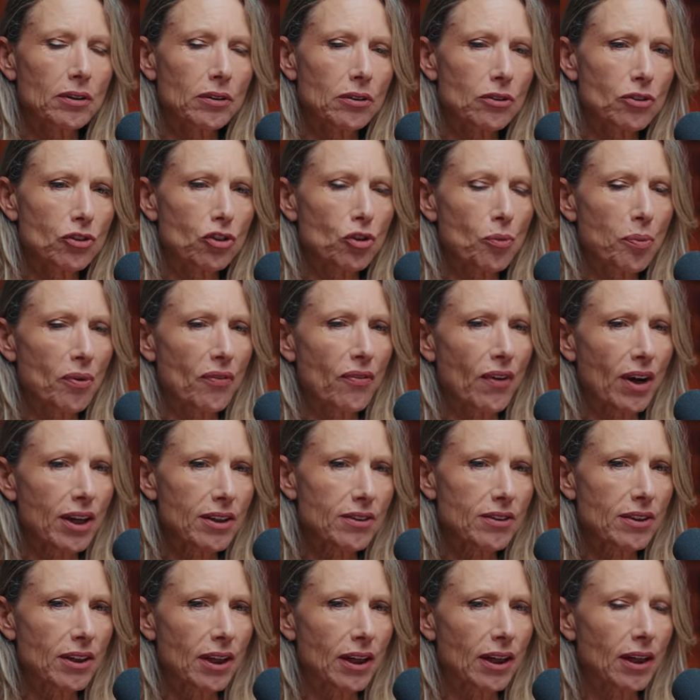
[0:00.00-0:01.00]

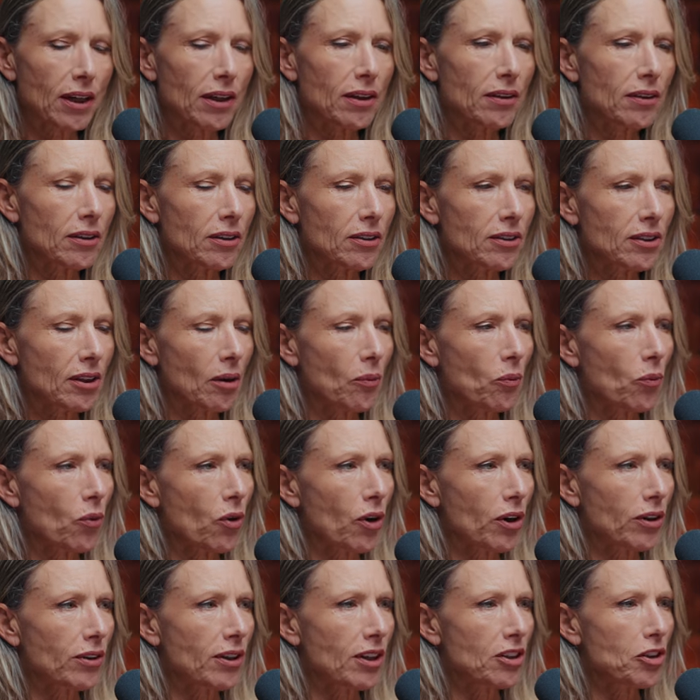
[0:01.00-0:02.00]
supervising some
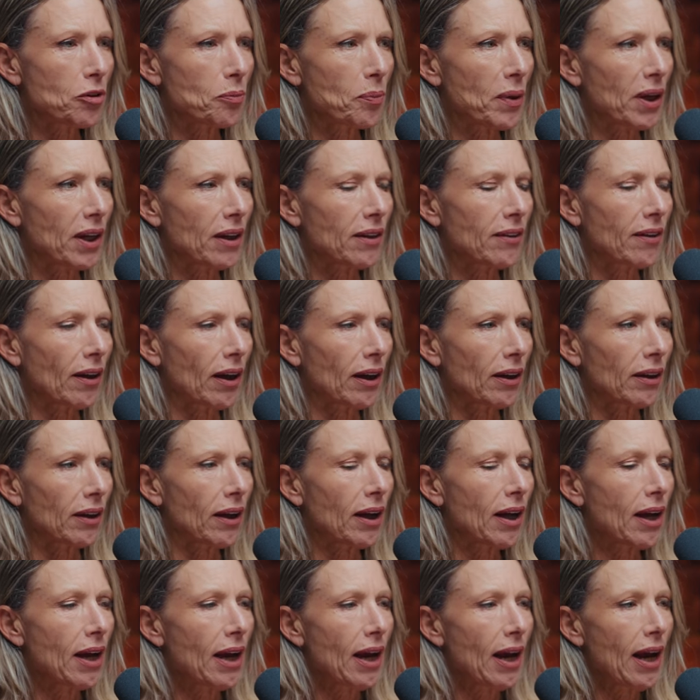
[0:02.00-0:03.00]
work that's being done.
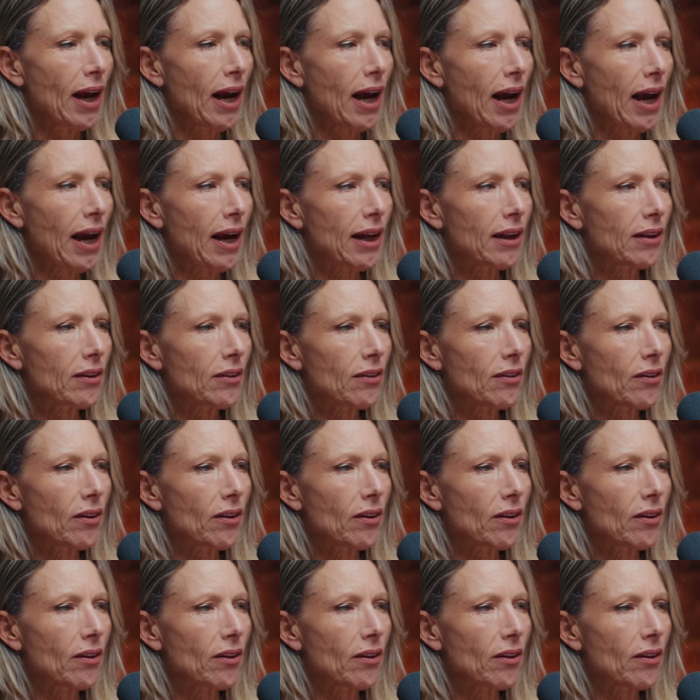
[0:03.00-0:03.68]
And